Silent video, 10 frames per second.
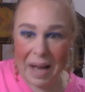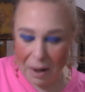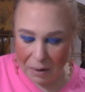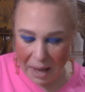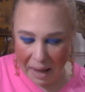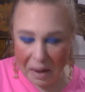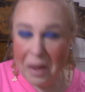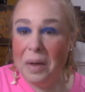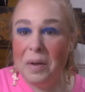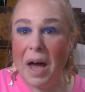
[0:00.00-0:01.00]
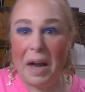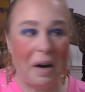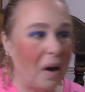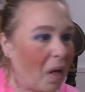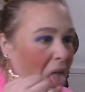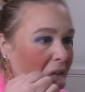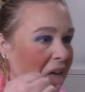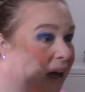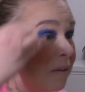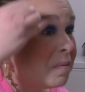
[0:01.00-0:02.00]
Okay, I don't know.
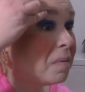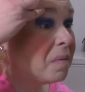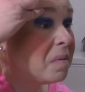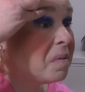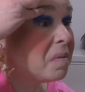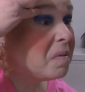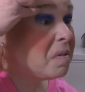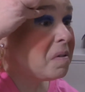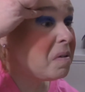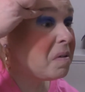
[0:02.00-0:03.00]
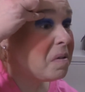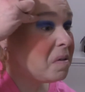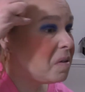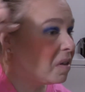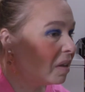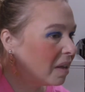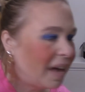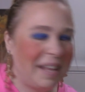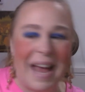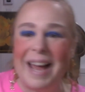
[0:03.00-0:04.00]
That
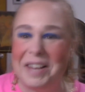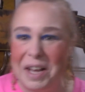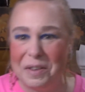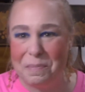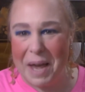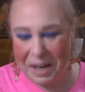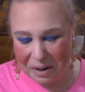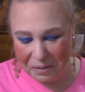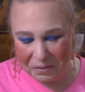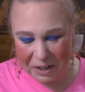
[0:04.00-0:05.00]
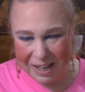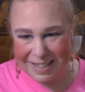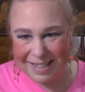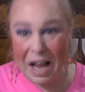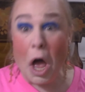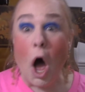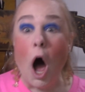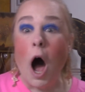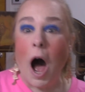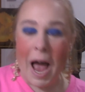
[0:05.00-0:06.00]
just made it worse.
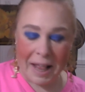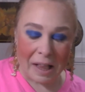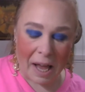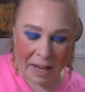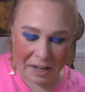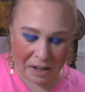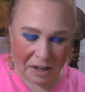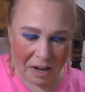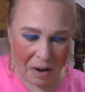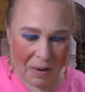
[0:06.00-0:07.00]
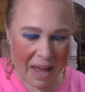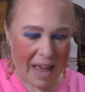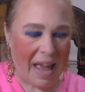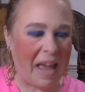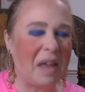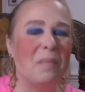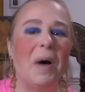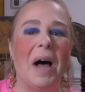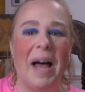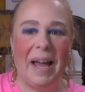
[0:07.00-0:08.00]
Eyeliner. Okay, come
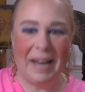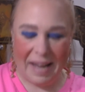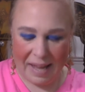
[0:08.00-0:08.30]
on.